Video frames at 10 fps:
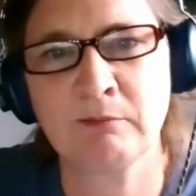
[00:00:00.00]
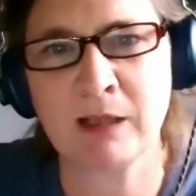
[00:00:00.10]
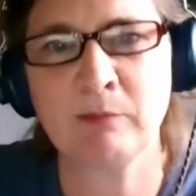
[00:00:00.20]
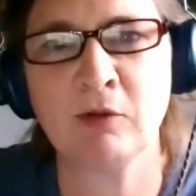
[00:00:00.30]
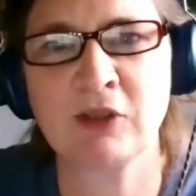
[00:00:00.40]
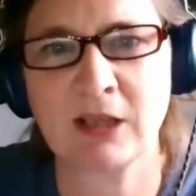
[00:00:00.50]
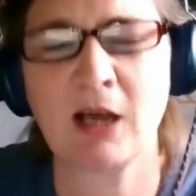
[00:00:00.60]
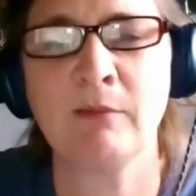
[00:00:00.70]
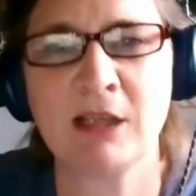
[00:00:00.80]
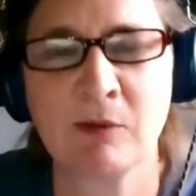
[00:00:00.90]
people to
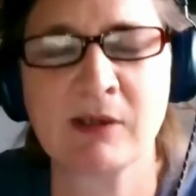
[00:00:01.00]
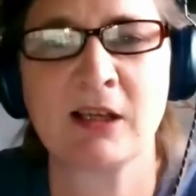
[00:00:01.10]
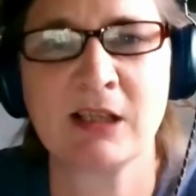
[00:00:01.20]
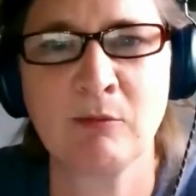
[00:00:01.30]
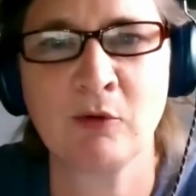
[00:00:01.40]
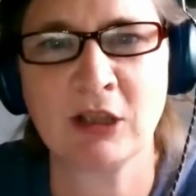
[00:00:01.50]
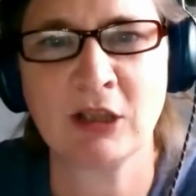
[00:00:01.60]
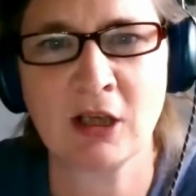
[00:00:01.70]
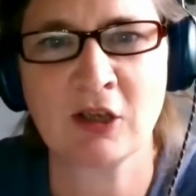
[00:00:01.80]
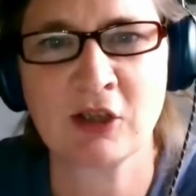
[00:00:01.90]
come into a Sunday morning
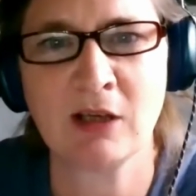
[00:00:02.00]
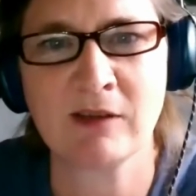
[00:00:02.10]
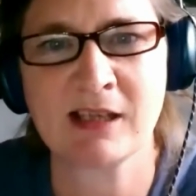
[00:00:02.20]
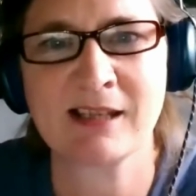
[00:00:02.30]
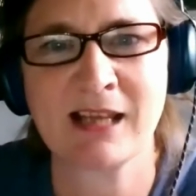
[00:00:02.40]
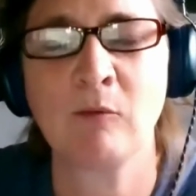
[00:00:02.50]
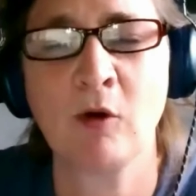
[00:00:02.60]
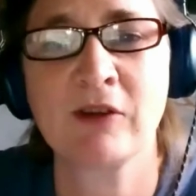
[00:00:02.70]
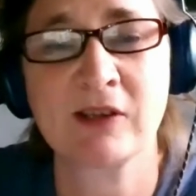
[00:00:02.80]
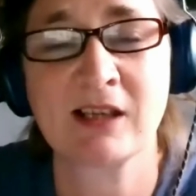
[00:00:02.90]
church service? Is that
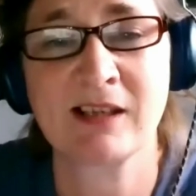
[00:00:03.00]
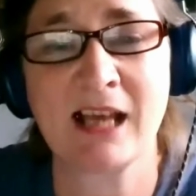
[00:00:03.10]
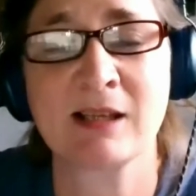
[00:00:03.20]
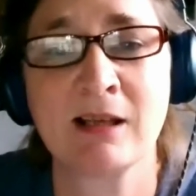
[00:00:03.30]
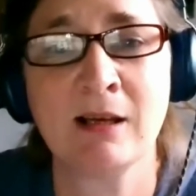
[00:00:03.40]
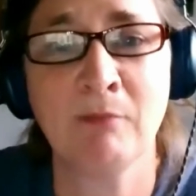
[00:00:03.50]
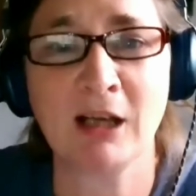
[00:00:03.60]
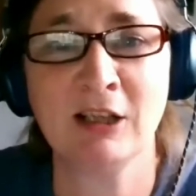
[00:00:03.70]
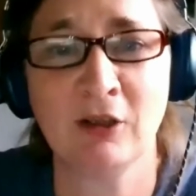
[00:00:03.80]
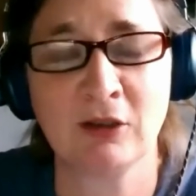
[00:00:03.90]
what success
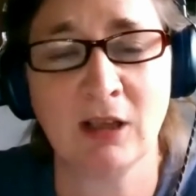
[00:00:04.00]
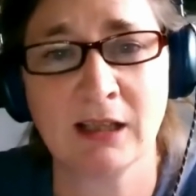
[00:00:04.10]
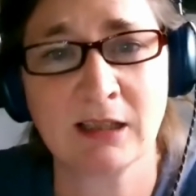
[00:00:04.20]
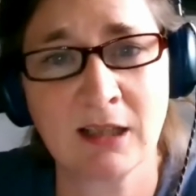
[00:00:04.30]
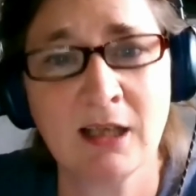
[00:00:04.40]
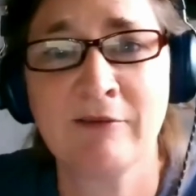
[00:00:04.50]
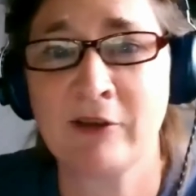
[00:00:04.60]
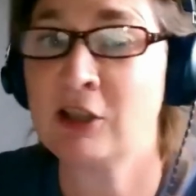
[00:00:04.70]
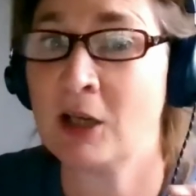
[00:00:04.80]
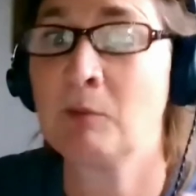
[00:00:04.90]
might look like
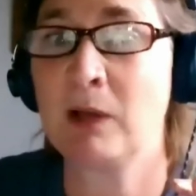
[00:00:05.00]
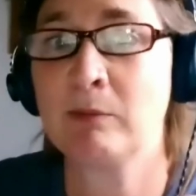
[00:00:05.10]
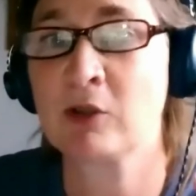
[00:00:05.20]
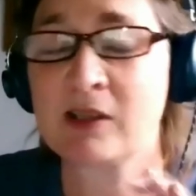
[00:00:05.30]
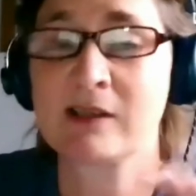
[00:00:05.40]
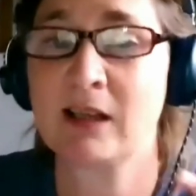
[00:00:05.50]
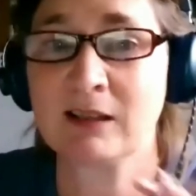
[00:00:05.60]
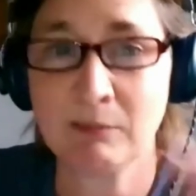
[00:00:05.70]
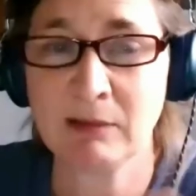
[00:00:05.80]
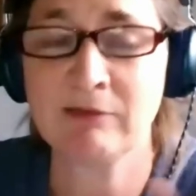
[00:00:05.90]
for young people to
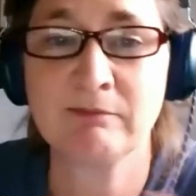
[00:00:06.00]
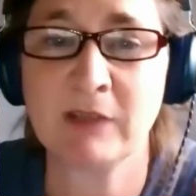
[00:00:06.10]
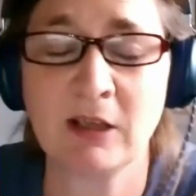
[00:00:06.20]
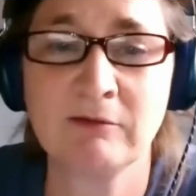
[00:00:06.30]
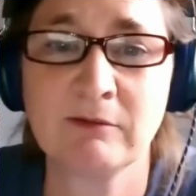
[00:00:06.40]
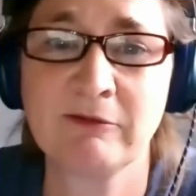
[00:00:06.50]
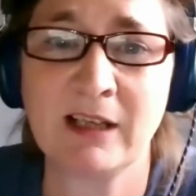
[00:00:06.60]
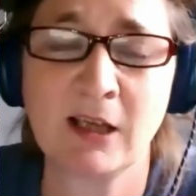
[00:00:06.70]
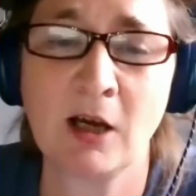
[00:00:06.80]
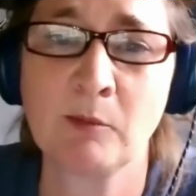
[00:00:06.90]
suddenly be, you know,
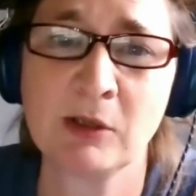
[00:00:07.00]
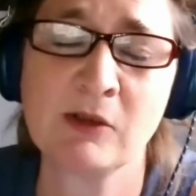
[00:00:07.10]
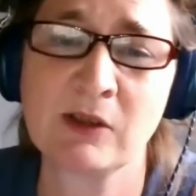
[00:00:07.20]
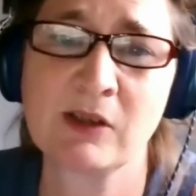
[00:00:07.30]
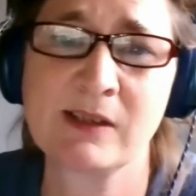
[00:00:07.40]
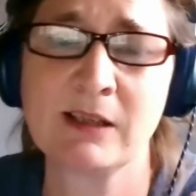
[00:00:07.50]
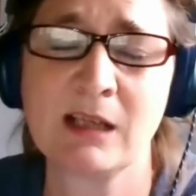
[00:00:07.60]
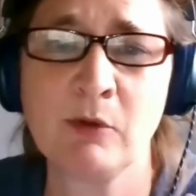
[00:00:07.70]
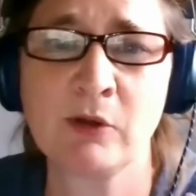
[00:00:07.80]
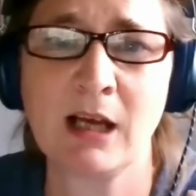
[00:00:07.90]
filling our pews on a
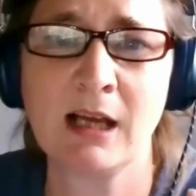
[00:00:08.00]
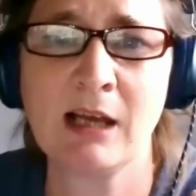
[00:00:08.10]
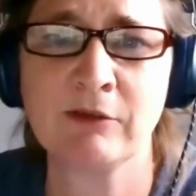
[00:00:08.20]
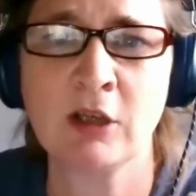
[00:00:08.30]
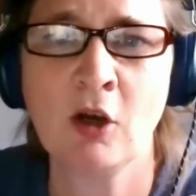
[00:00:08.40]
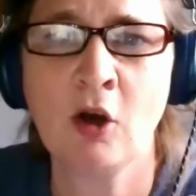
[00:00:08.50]
Sunday morning at 11?